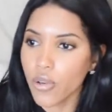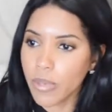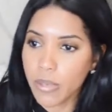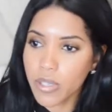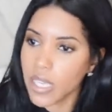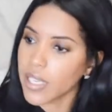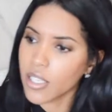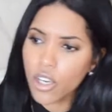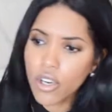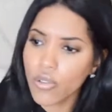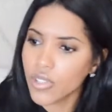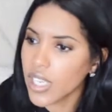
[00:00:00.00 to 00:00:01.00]
And people are like,
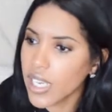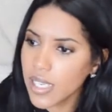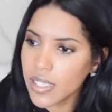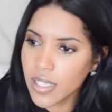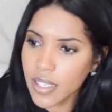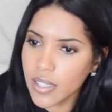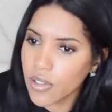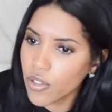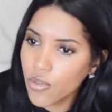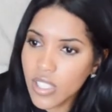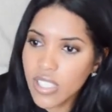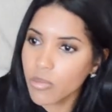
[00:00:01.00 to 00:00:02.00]
yo, Jazz, like,
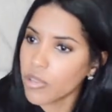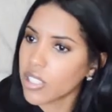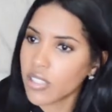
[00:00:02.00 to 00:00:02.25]
you need someone